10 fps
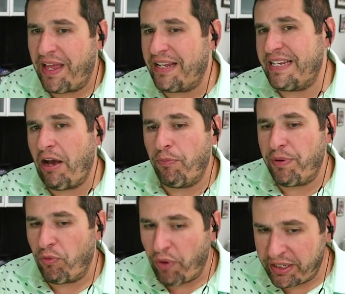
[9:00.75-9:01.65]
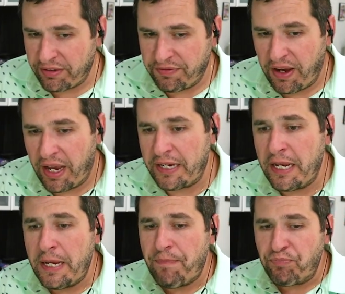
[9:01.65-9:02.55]
That has now been rectified.
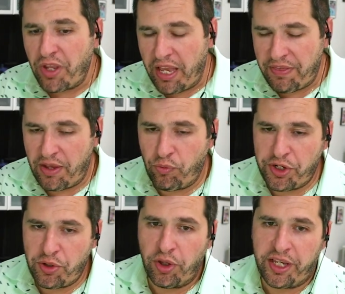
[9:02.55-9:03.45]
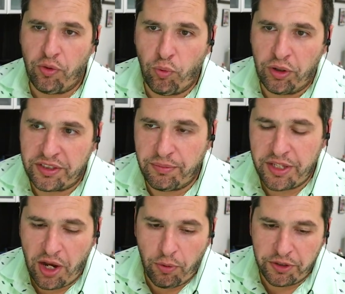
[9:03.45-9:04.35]
And then when you look at what some of the